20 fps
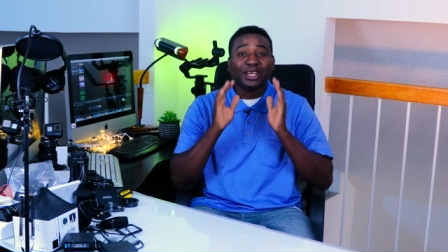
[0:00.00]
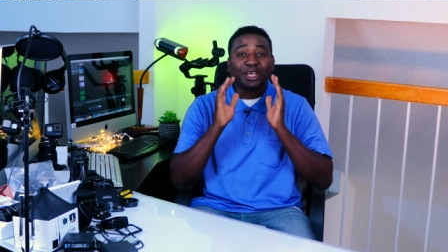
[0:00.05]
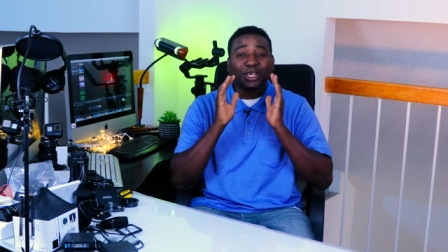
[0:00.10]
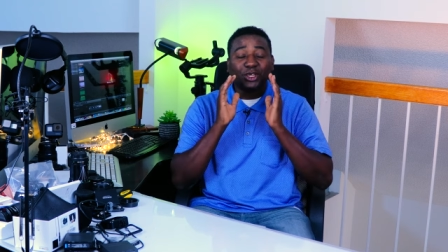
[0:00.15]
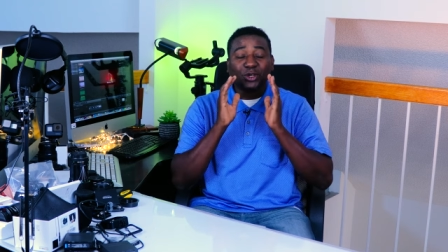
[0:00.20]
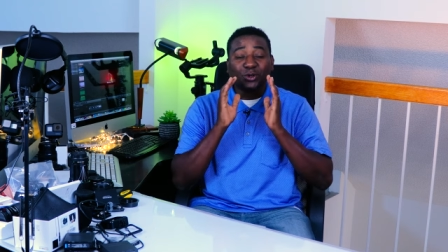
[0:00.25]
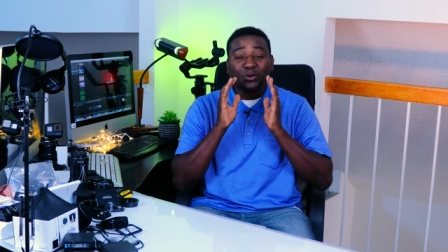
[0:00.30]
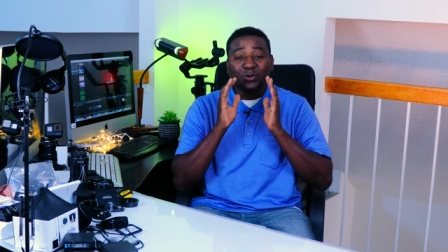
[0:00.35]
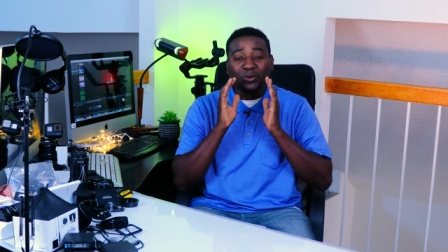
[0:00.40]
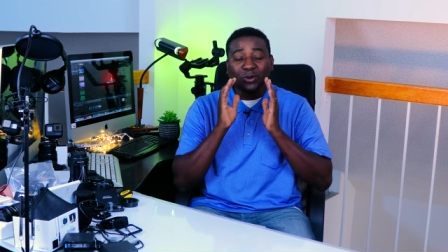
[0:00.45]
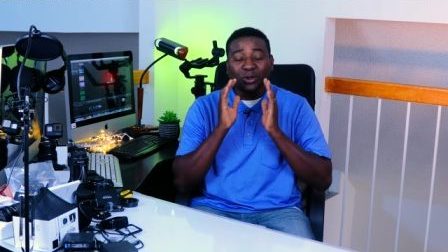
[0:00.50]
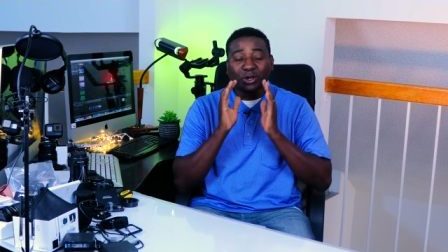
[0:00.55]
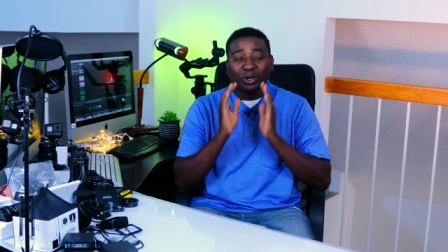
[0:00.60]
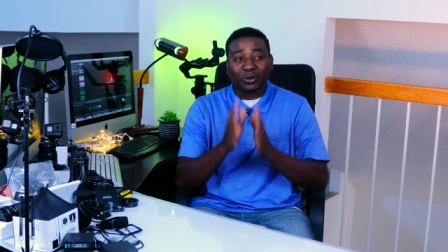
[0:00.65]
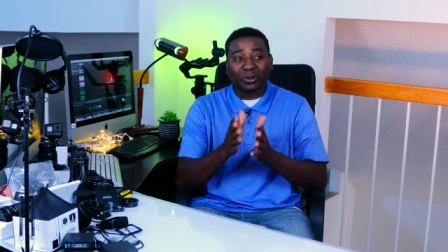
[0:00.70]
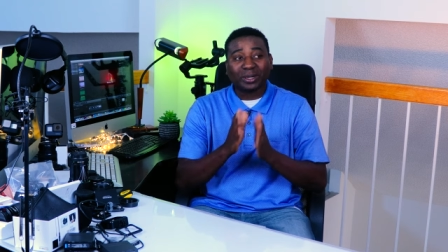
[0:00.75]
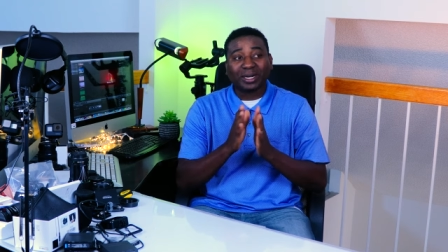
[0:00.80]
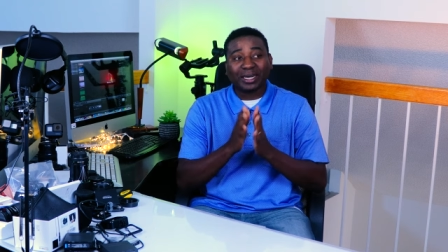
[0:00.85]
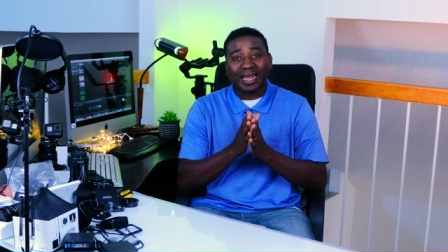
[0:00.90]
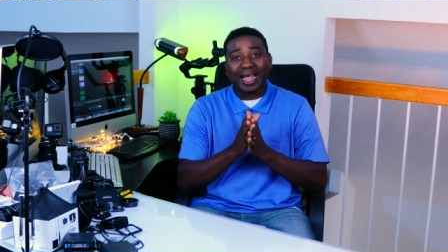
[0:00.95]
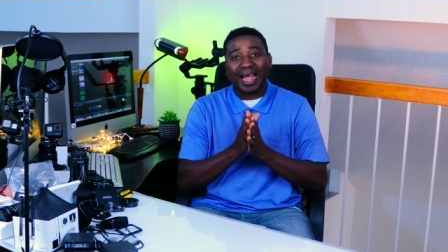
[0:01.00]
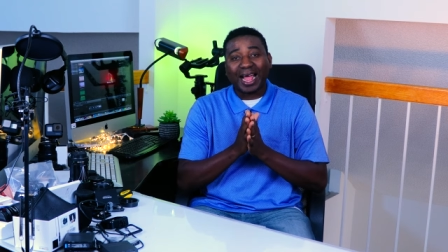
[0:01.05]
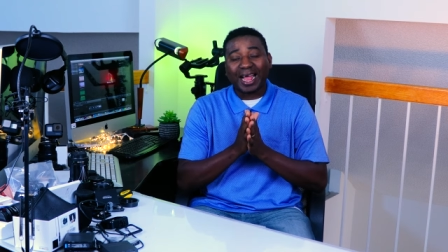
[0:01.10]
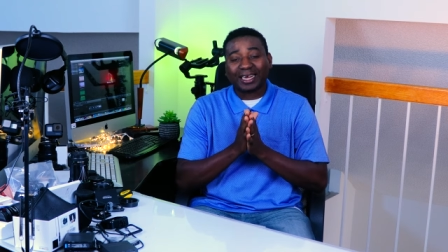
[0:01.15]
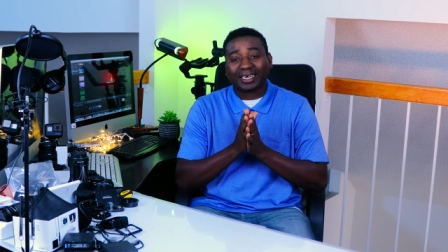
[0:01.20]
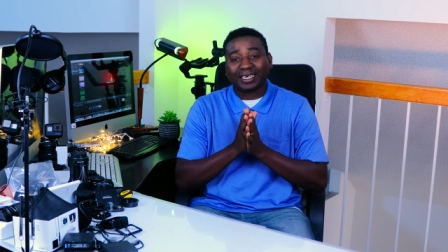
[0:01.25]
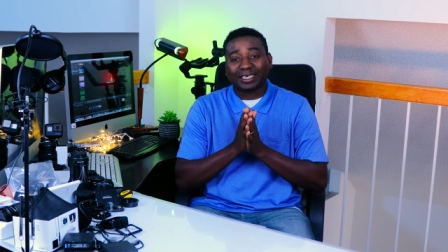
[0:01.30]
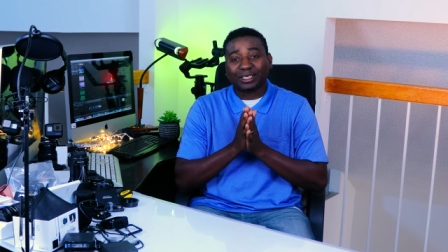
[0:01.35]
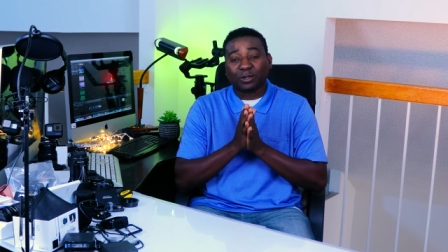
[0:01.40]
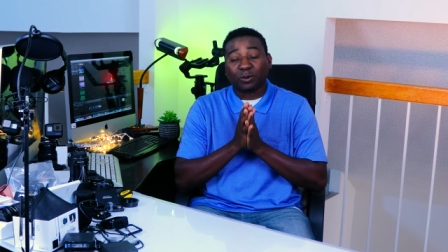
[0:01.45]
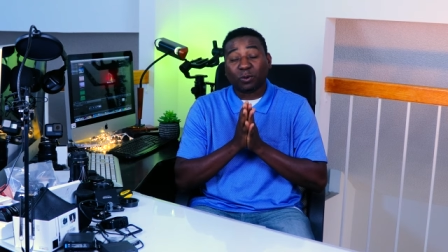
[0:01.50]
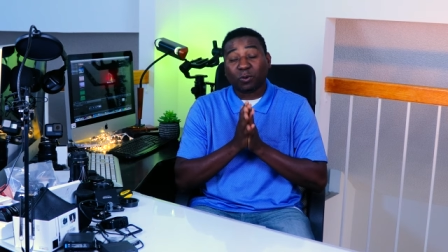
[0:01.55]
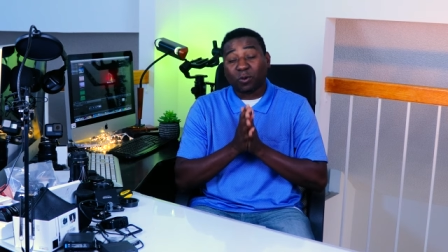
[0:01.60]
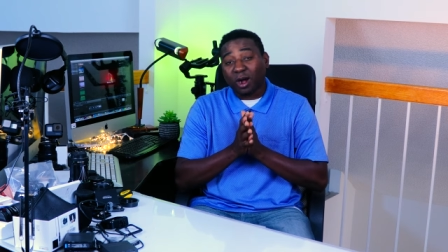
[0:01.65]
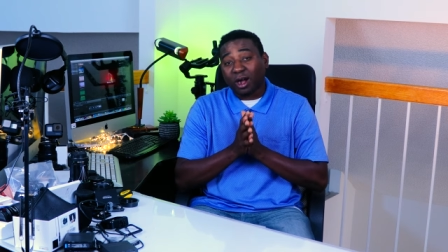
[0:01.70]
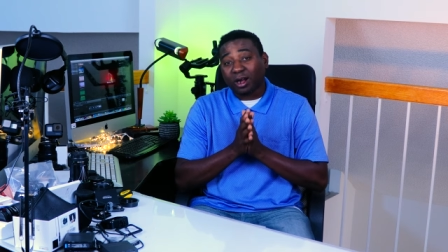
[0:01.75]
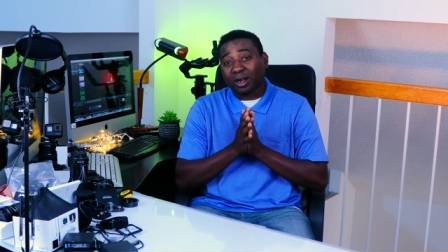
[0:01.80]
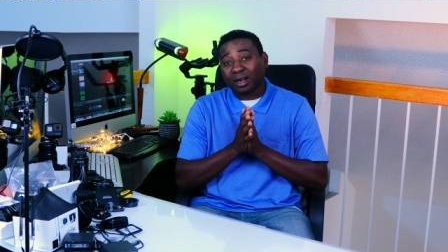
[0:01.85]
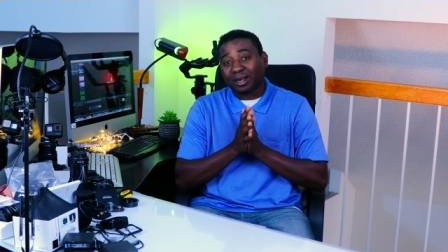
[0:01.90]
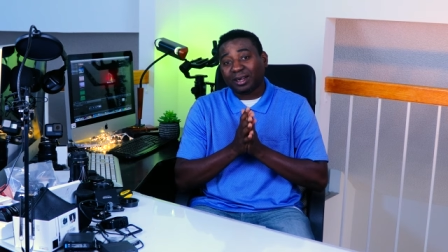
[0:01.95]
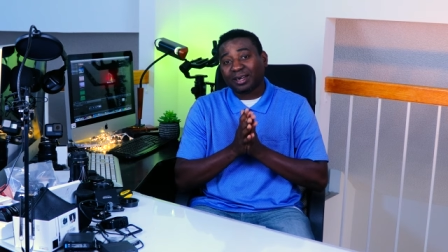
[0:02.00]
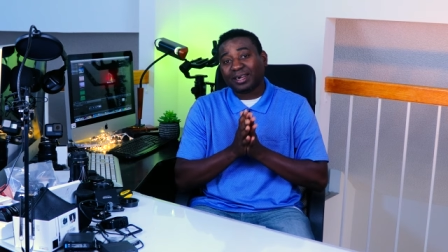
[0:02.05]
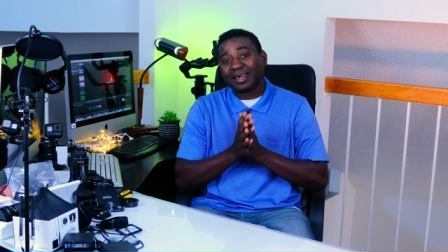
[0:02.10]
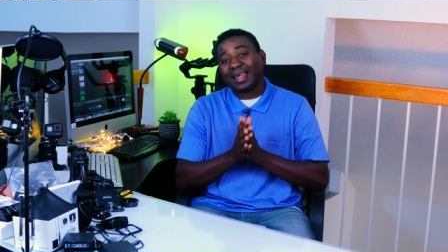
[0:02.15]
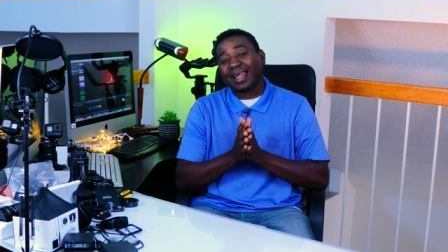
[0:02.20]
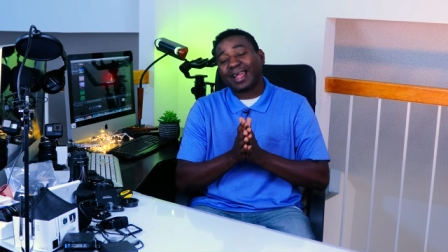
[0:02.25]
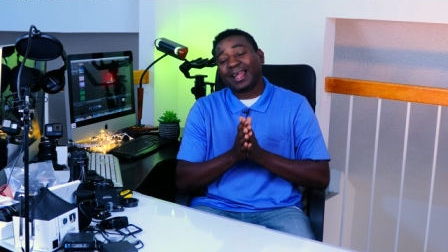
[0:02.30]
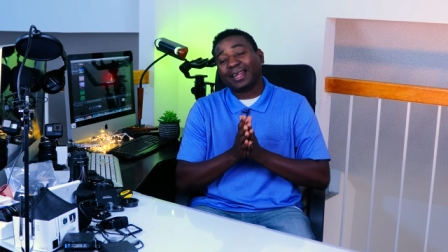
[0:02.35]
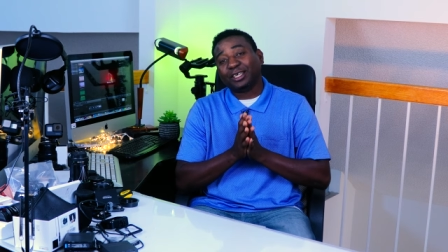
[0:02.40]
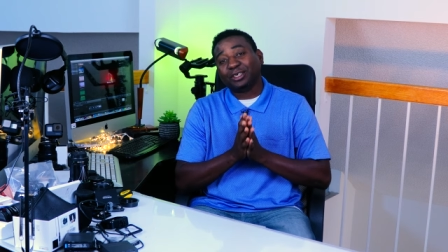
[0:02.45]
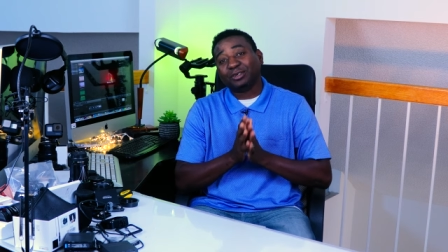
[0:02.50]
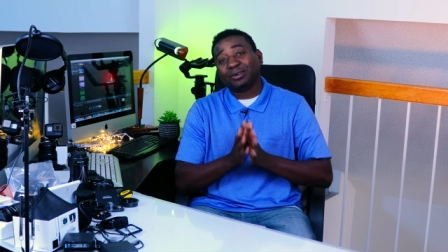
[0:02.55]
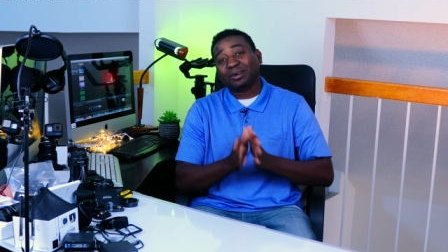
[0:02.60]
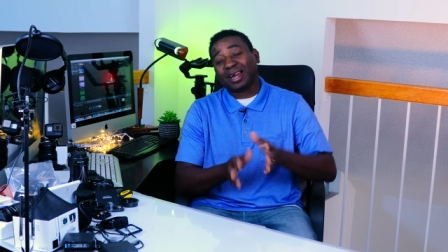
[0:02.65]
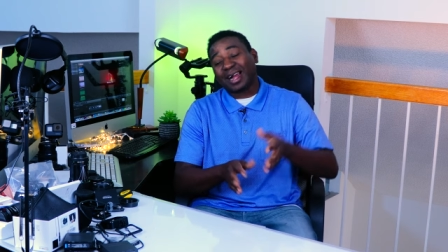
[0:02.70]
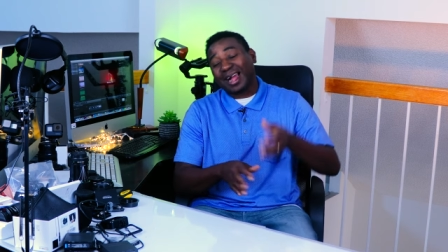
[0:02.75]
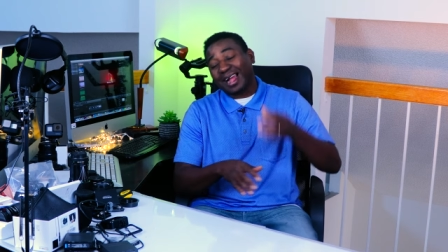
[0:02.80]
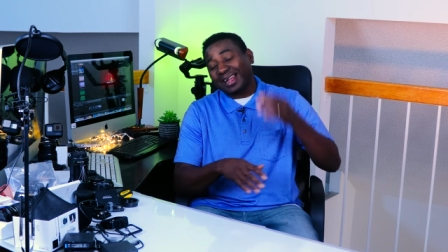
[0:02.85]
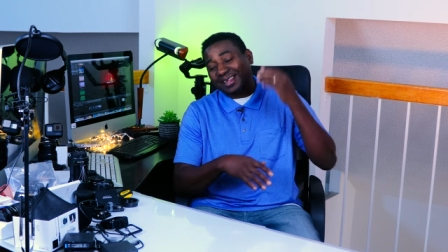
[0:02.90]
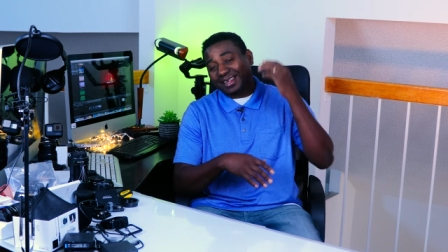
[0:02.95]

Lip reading: you look at your work and you